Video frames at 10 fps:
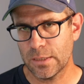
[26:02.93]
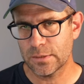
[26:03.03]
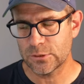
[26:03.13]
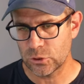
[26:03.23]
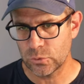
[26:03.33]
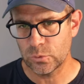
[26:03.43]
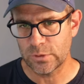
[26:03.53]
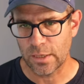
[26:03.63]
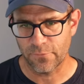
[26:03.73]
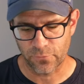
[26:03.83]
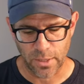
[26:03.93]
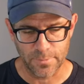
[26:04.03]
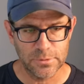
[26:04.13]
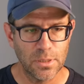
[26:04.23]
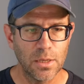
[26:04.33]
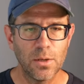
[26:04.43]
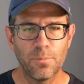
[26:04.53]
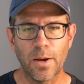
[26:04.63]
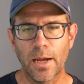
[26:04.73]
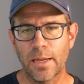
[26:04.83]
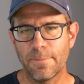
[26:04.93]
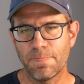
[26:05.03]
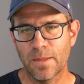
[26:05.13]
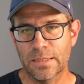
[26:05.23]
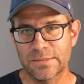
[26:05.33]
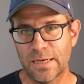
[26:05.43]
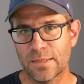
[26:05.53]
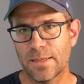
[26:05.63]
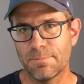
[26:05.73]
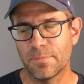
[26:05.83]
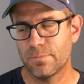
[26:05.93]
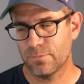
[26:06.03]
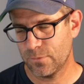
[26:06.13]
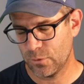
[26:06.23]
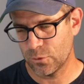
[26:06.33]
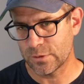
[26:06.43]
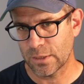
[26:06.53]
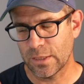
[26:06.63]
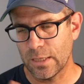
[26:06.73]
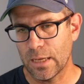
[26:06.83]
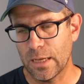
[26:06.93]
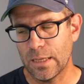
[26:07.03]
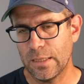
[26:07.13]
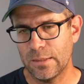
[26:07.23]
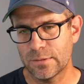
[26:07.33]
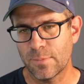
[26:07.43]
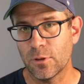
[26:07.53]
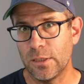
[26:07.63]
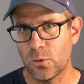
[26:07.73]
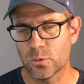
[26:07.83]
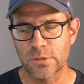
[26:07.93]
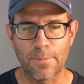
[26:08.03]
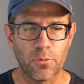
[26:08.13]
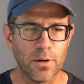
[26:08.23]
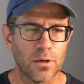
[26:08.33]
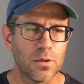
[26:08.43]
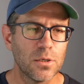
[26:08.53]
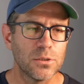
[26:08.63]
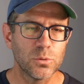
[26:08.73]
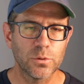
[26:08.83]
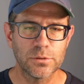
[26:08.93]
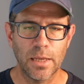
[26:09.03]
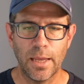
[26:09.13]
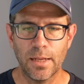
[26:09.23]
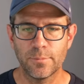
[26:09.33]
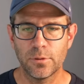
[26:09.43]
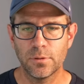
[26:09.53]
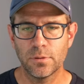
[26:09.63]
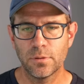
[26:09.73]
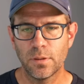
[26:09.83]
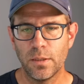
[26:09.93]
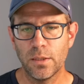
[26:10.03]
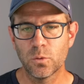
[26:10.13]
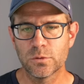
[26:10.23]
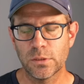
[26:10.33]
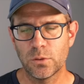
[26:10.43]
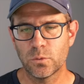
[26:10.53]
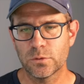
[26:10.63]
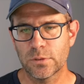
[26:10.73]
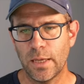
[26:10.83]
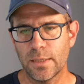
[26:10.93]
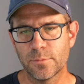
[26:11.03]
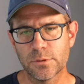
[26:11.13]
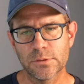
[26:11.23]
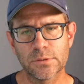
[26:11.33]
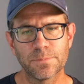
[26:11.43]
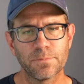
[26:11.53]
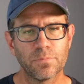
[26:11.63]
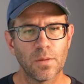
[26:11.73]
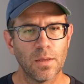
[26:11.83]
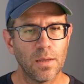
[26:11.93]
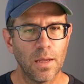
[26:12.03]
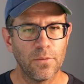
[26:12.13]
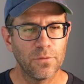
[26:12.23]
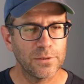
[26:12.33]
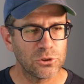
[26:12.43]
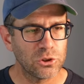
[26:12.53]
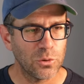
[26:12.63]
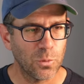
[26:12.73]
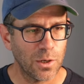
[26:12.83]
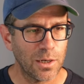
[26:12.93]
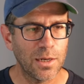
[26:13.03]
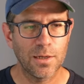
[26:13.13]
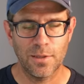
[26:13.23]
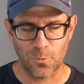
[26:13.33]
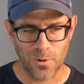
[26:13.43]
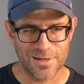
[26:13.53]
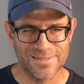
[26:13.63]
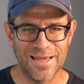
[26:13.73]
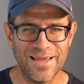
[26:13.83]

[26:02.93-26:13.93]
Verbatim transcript: in the two data frames by uh, setting them using the uh, double equals operator. So we'll say animal equals equals animals, and that should work. That works,